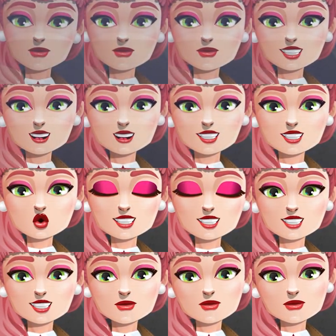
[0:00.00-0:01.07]
if all you
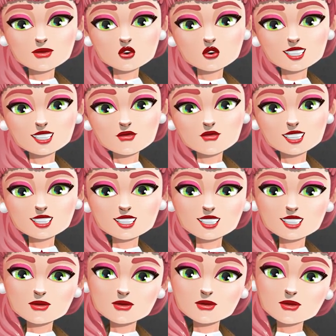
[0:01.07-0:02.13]
need for your live
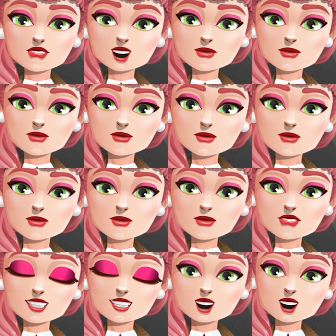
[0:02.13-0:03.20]
stream is
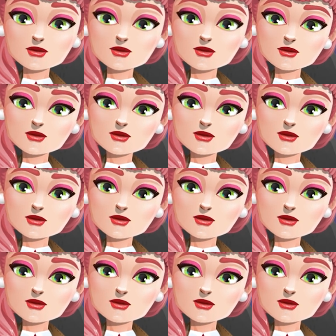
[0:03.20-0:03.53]
lip sync